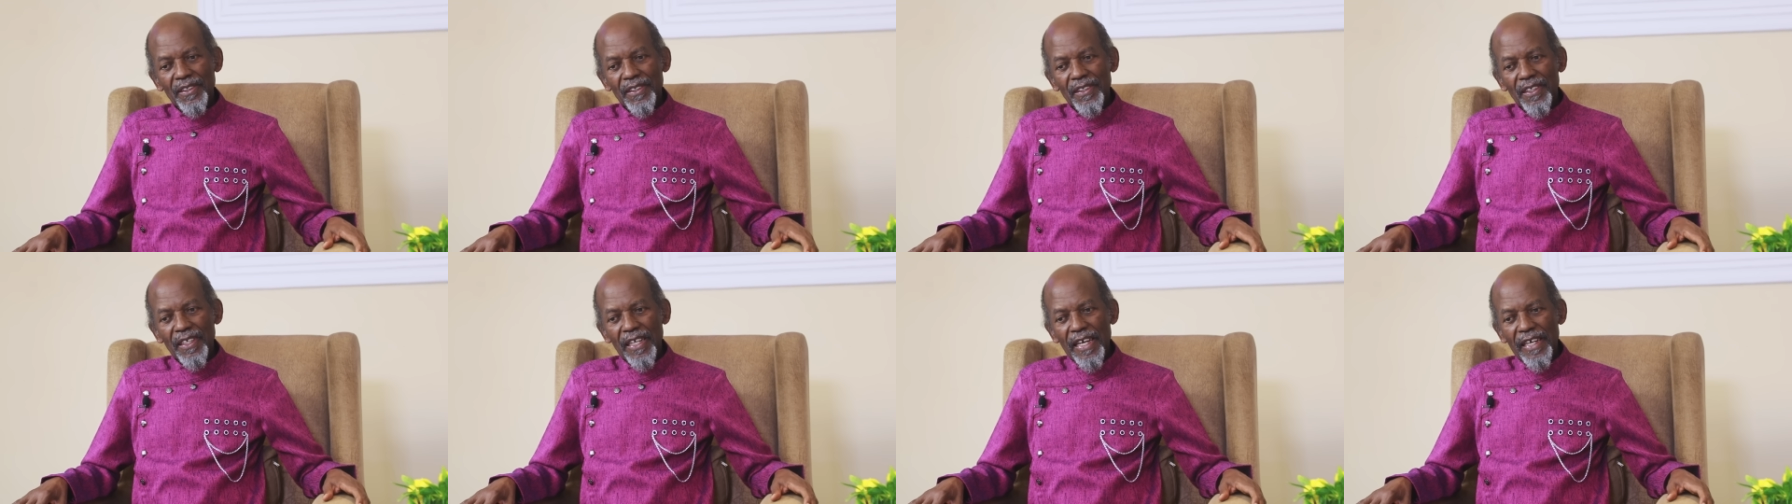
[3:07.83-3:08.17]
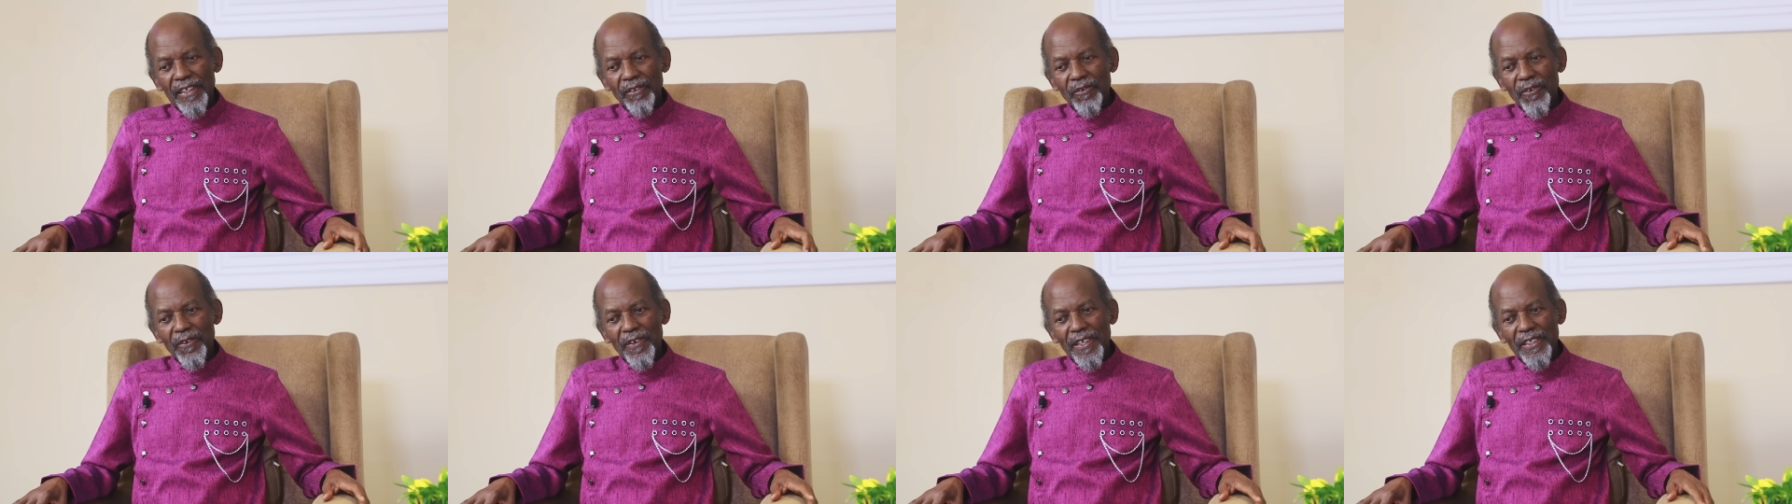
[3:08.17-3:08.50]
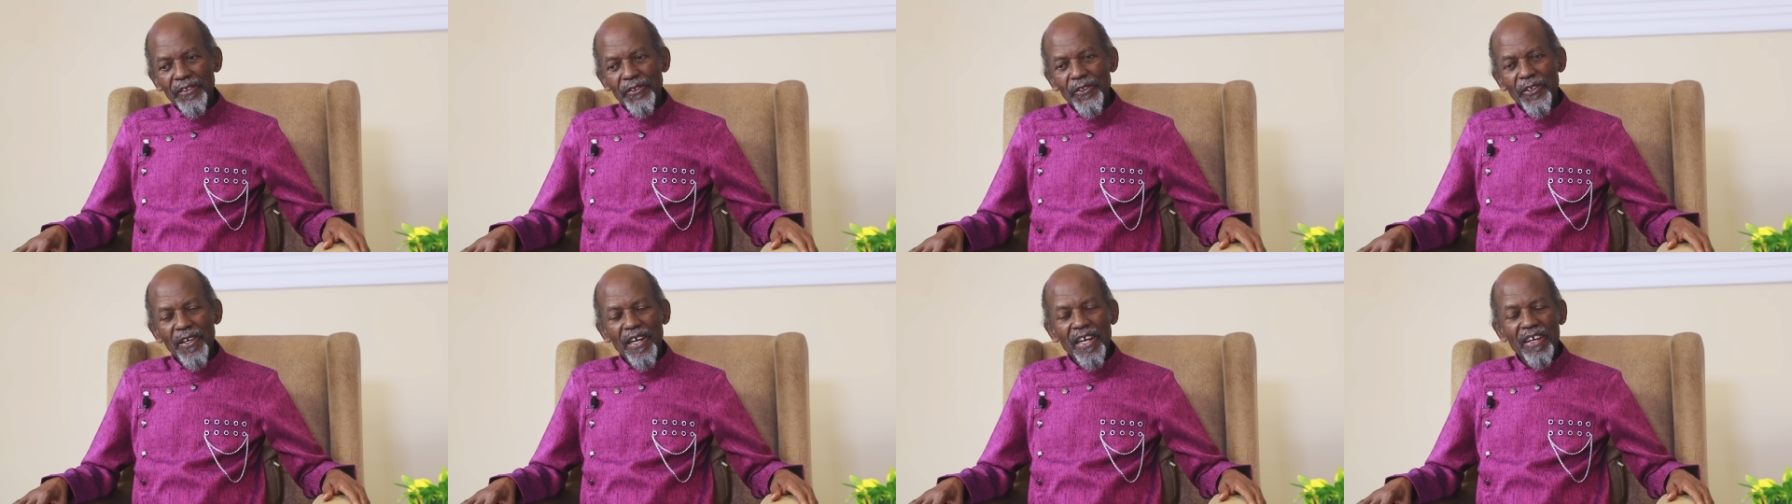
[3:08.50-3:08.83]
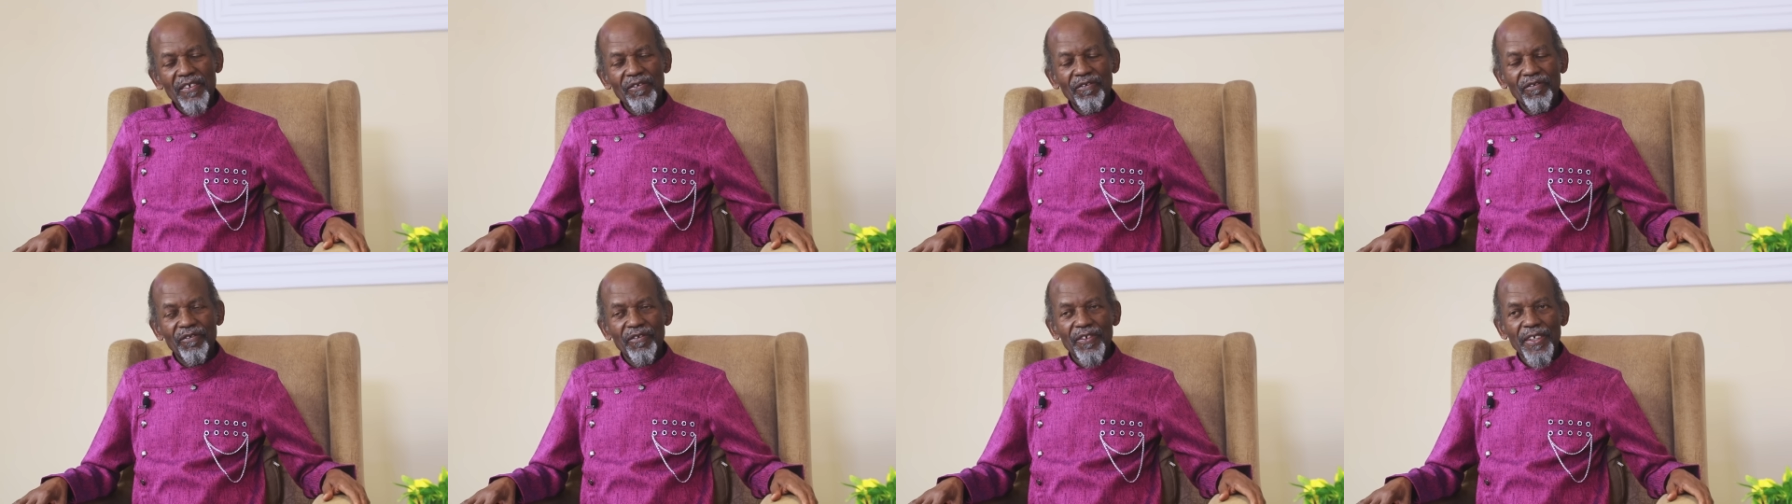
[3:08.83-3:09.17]
Like when you
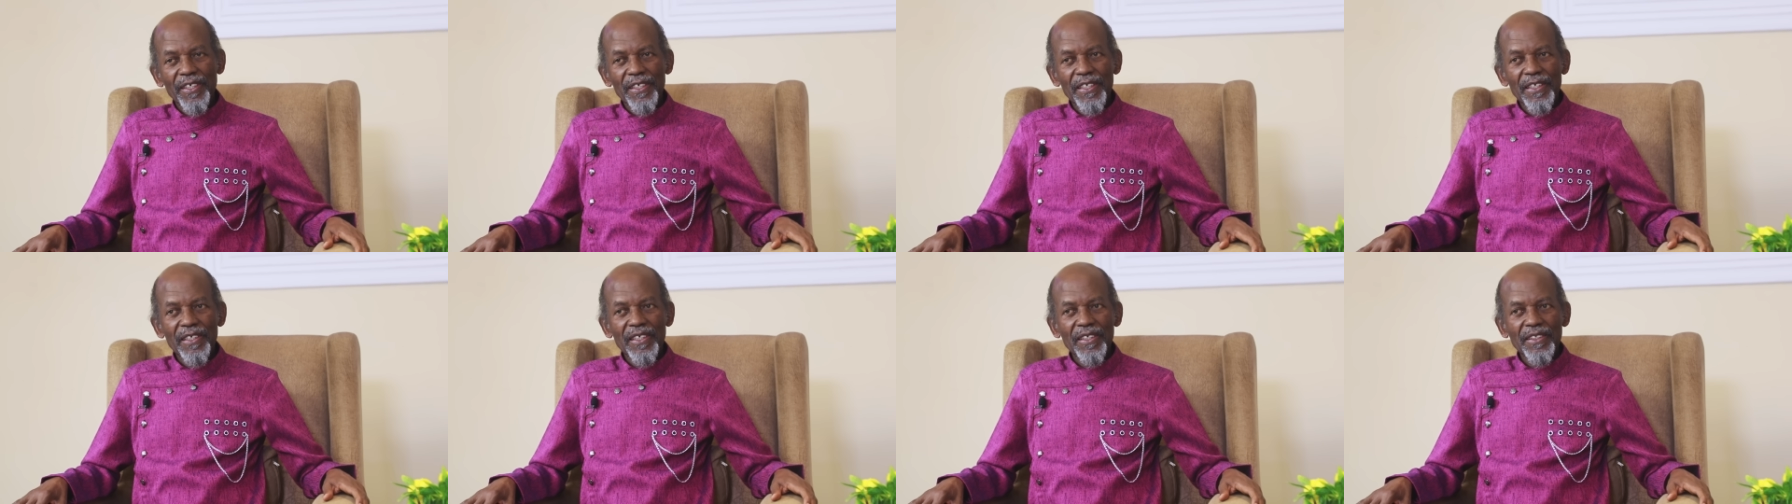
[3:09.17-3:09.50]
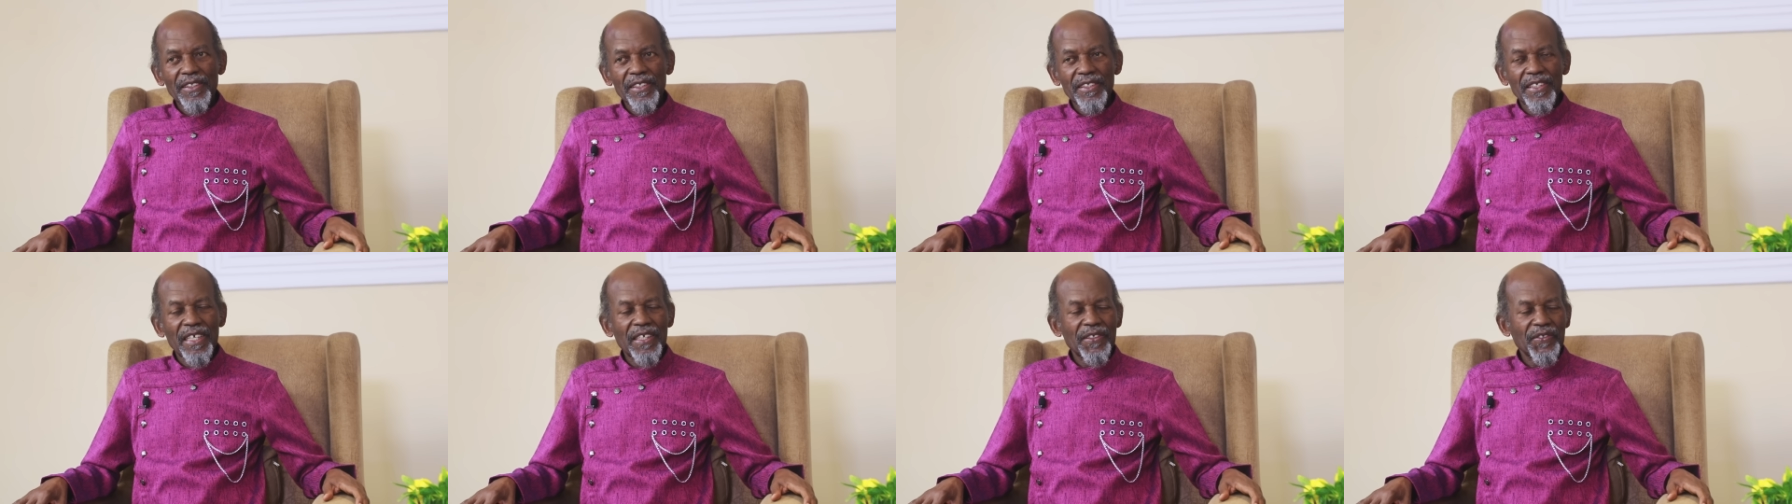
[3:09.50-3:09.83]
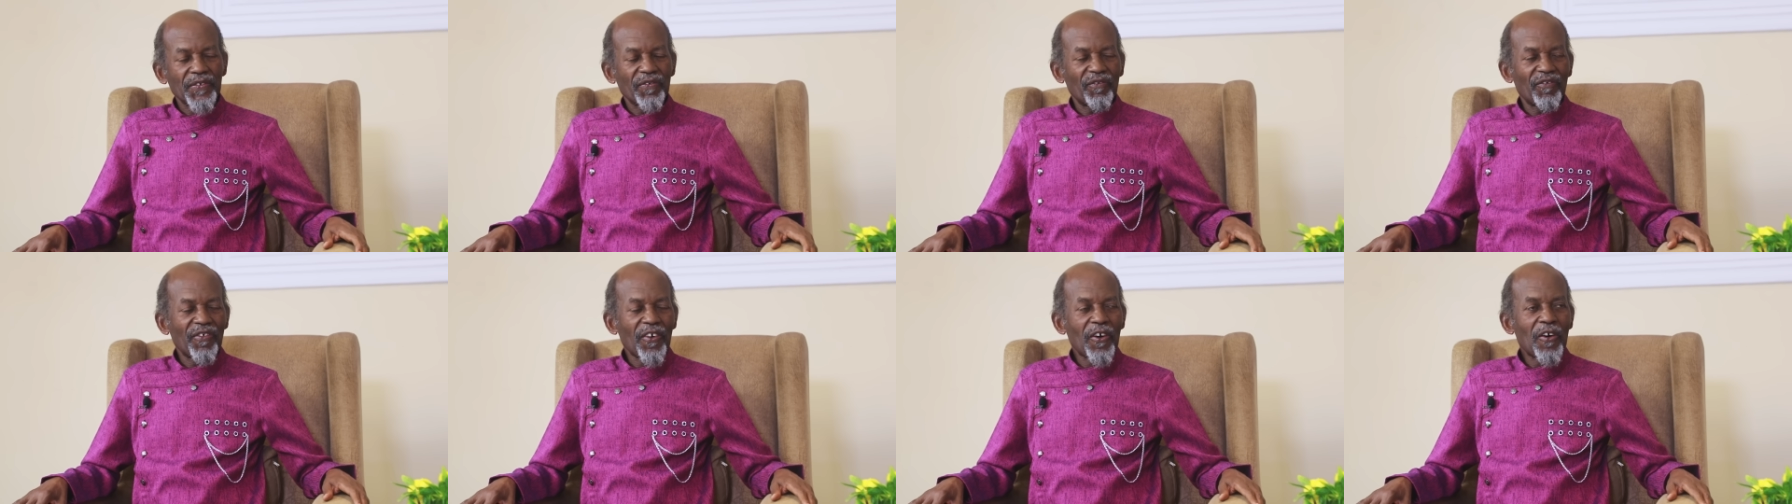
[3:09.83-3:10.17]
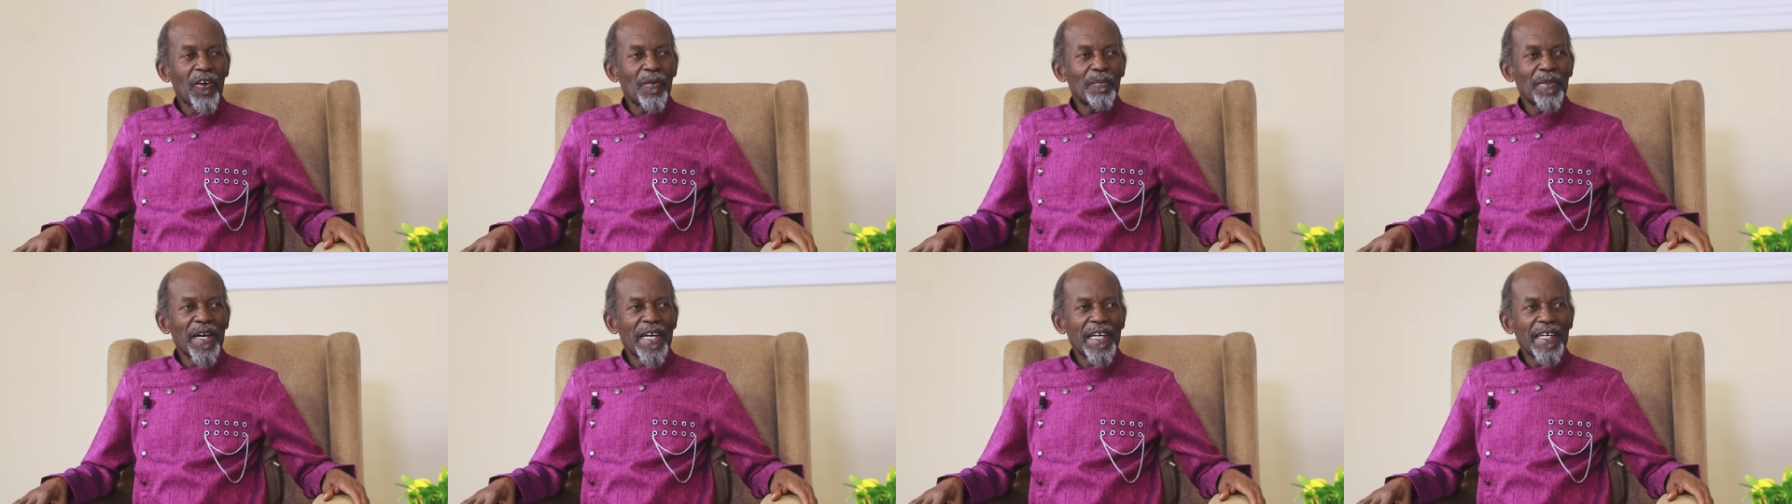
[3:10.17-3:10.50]
have a
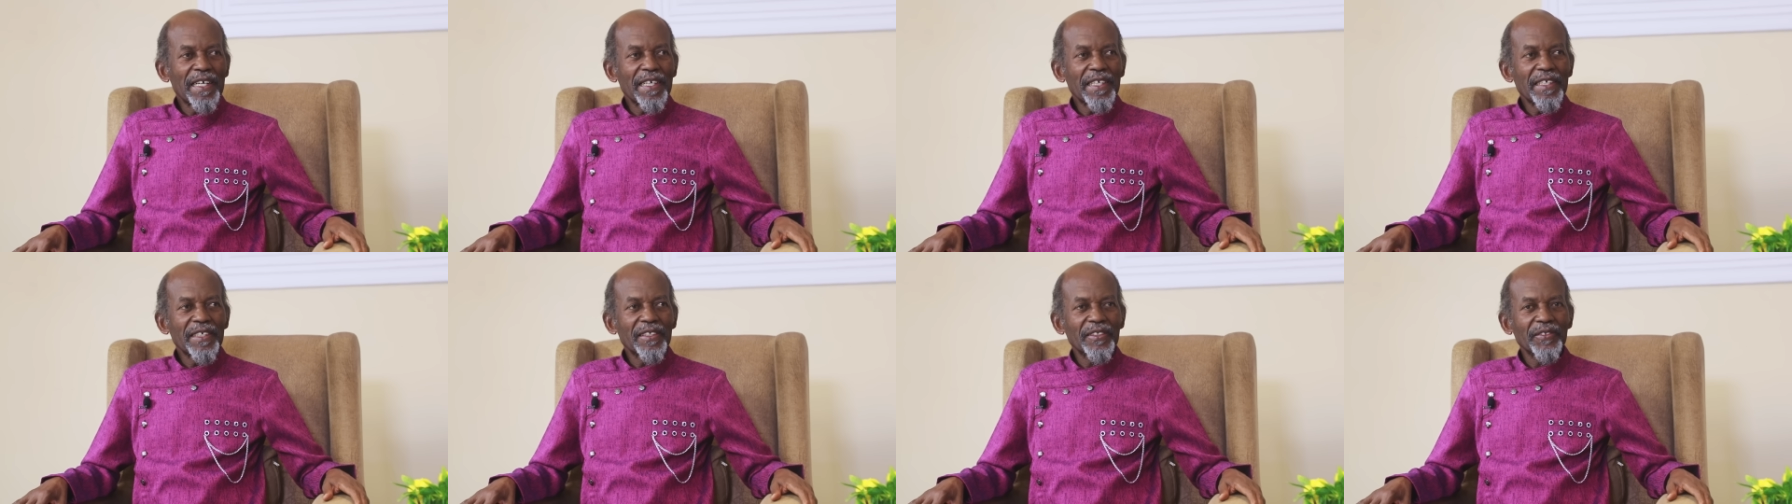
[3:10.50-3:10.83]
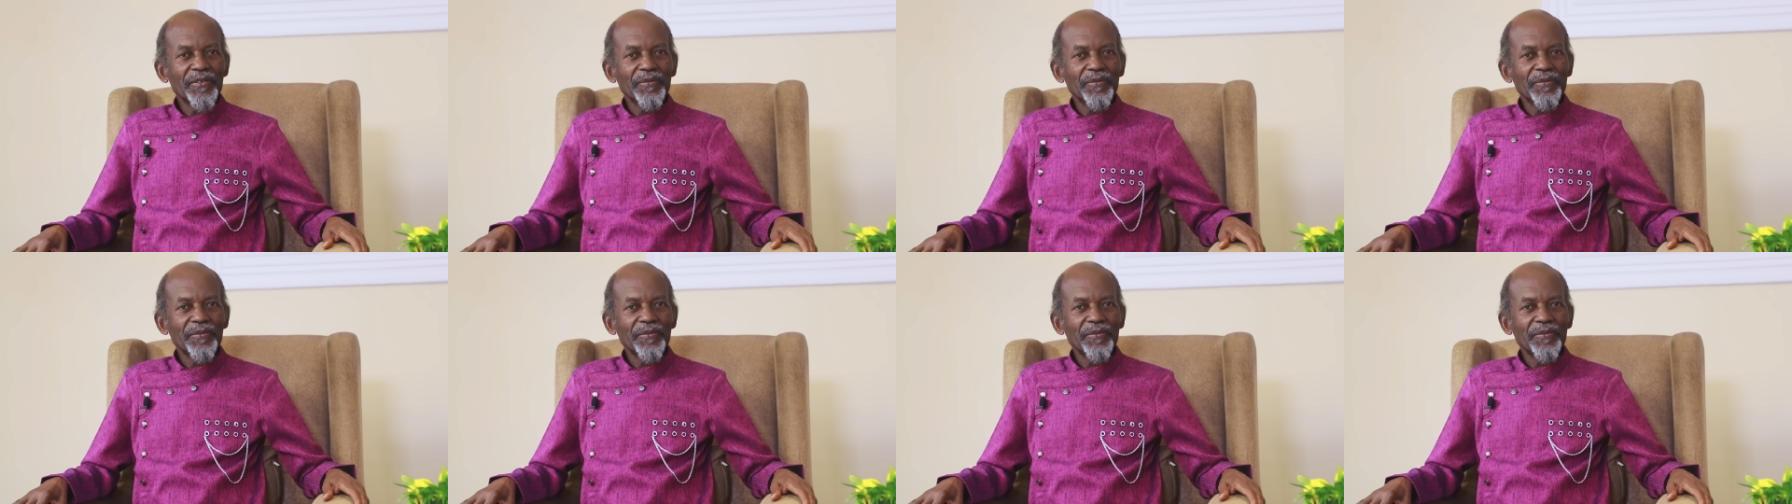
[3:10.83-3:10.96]
transformer,